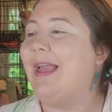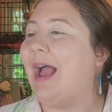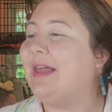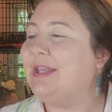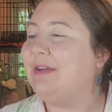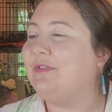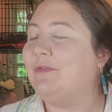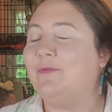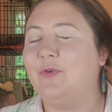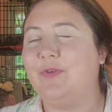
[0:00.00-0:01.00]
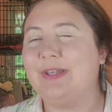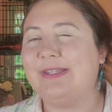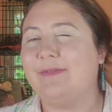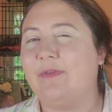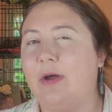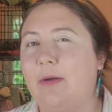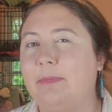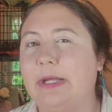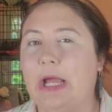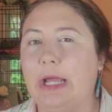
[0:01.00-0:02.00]
I think I've done full face of
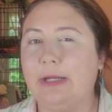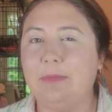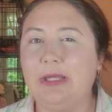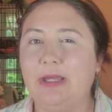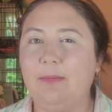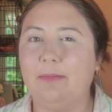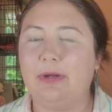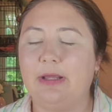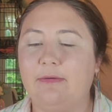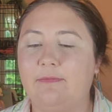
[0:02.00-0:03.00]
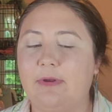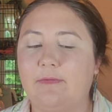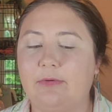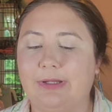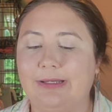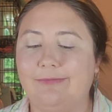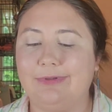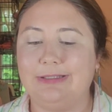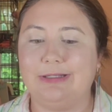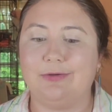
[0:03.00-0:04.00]
like high-end makeup, but I've never like really
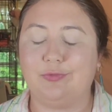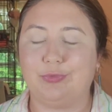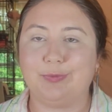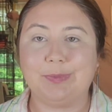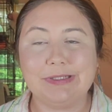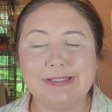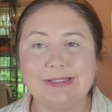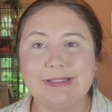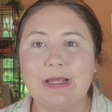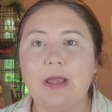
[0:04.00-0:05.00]
done it on purpose.